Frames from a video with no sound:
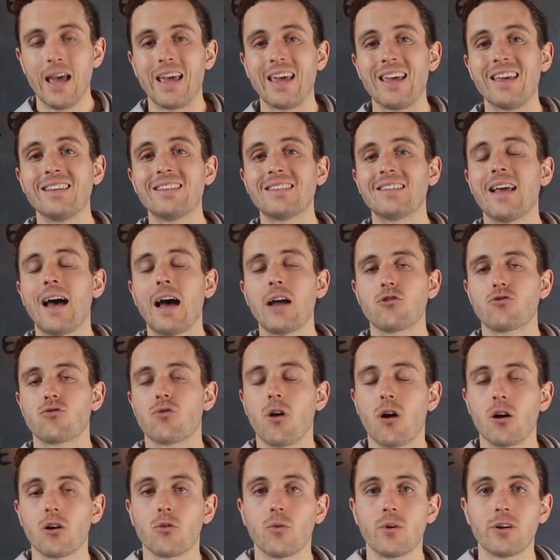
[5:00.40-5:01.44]
Is that
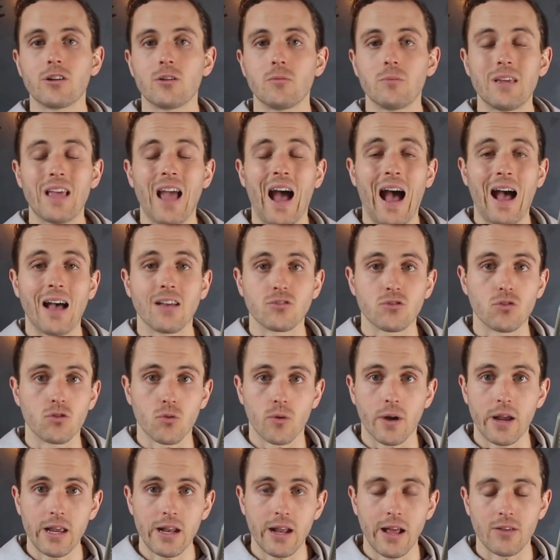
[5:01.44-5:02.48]
draw going to be as
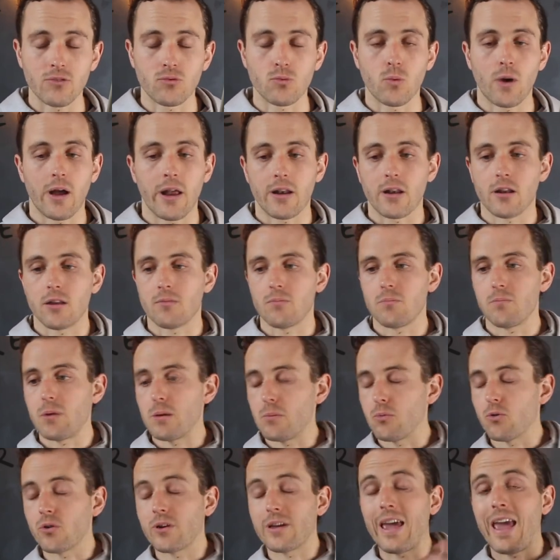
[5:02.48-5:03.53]
great as when
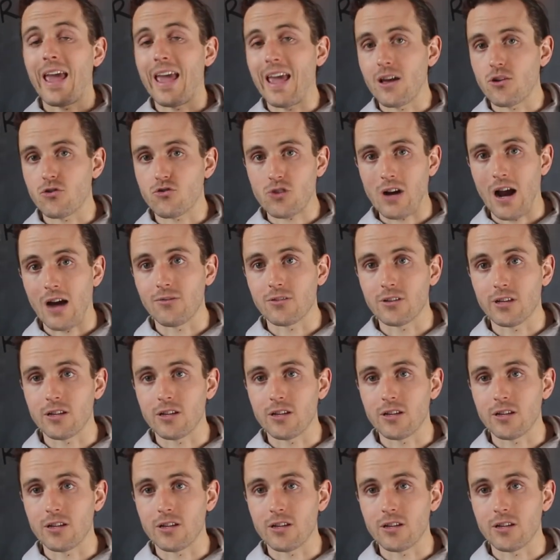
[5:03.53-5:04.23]
people can't travel